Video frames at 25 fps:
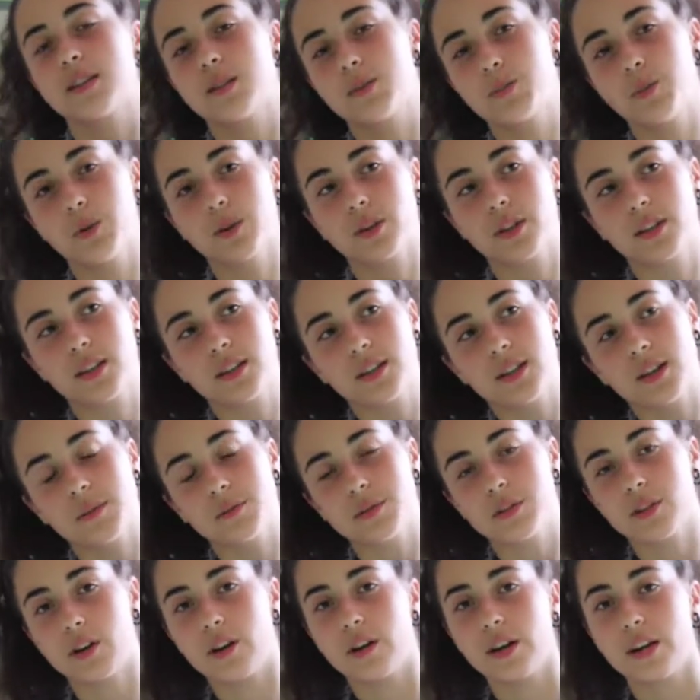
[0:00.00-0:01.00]
this book,
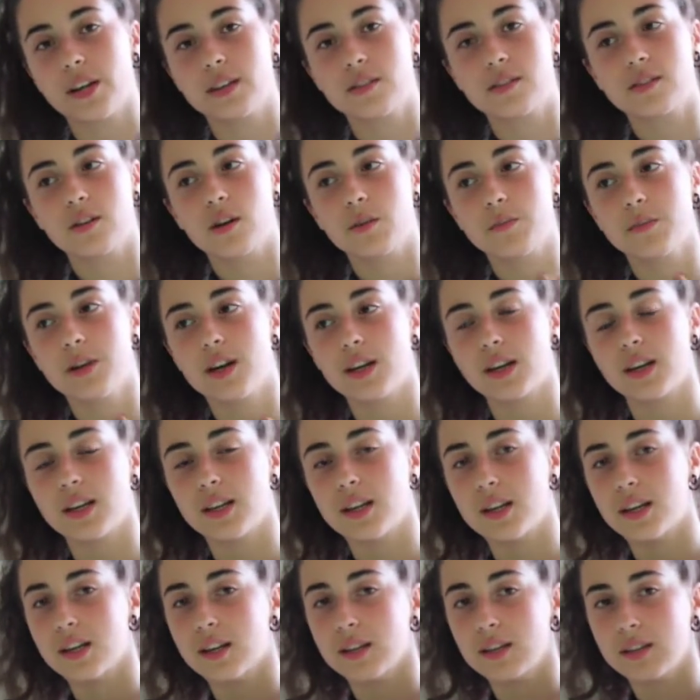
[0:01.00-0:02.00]
I'm sorry, so I'm not
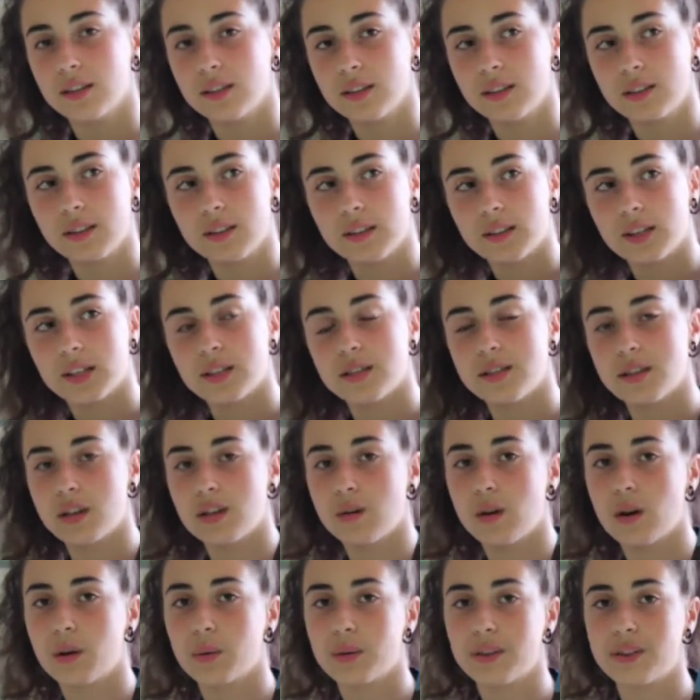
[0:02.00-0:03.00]
gonna
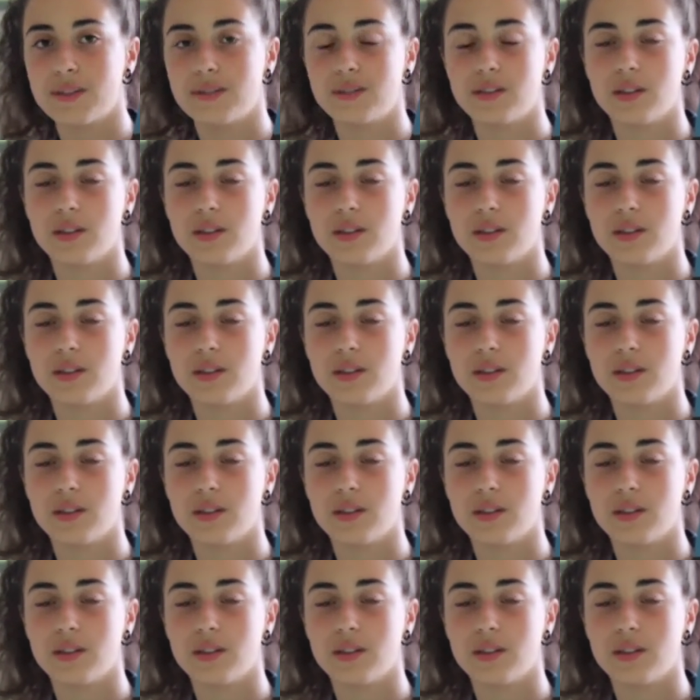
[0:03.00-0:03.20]
continue on with the